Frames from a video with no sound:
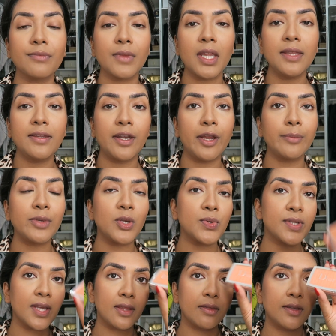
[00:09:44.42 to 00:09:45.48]
And then I'm
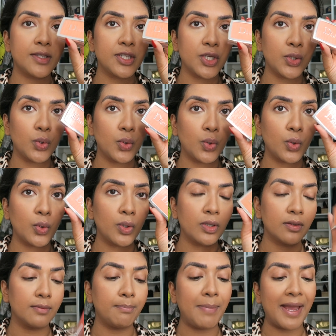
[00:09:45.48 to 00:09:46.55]
using the Dior
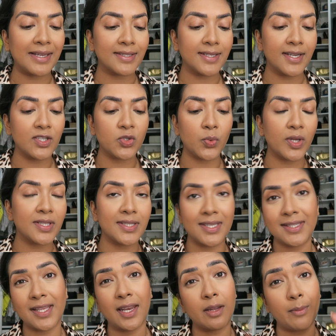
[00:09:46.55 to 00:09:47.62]
Backstage ones.
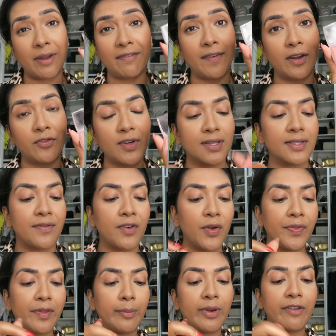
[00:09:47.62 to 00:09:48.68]
These are like my favorites. I've
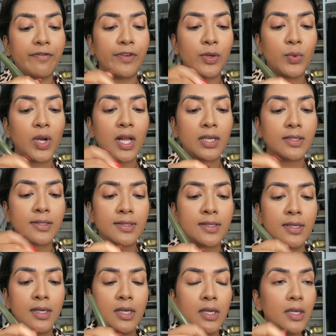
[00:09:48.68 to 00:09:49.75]
got them in a few colors
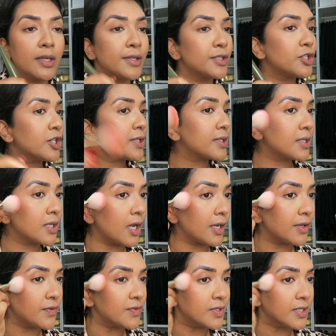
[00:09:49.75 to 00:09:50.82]
just to
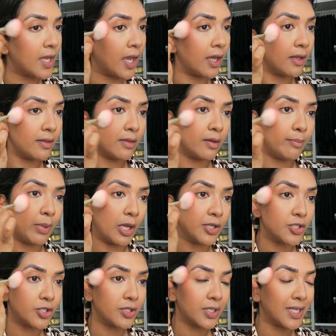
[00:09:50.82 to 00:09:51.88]
kind of set the
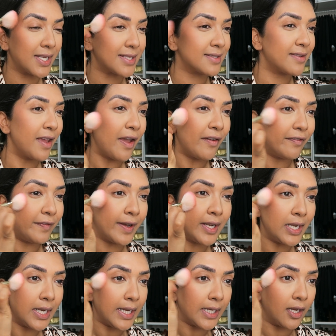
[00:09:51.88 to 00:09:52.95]
blush, because
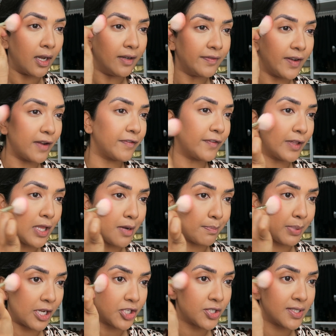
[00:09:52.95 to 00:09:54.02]
funnily enough, I feel like
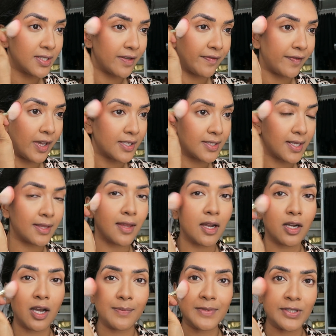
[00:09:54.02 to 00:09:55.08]
blush is the first thing
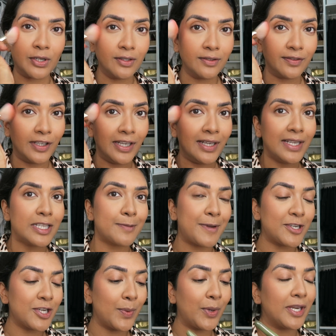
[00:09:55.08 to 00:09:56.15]
that comes off,
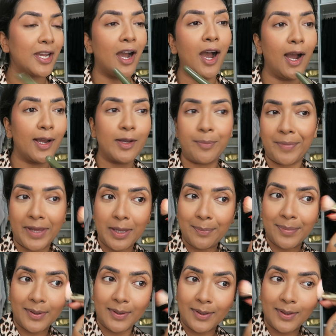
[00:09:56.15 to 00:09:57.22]
especially when you hug
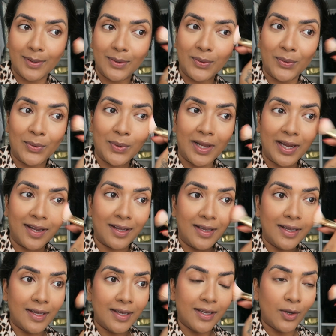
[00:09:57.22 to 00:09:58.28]
people, or like
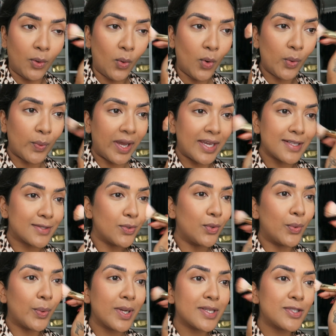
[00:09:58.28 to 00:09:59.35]

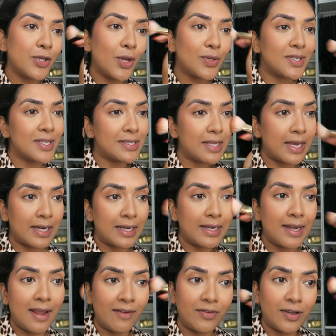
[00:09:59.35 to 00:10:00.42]
always notice that it
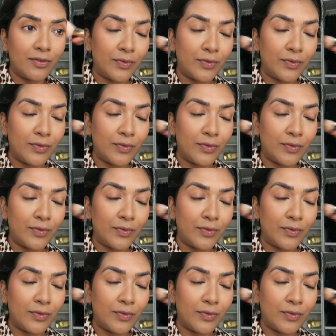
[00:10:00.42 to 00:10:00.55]
never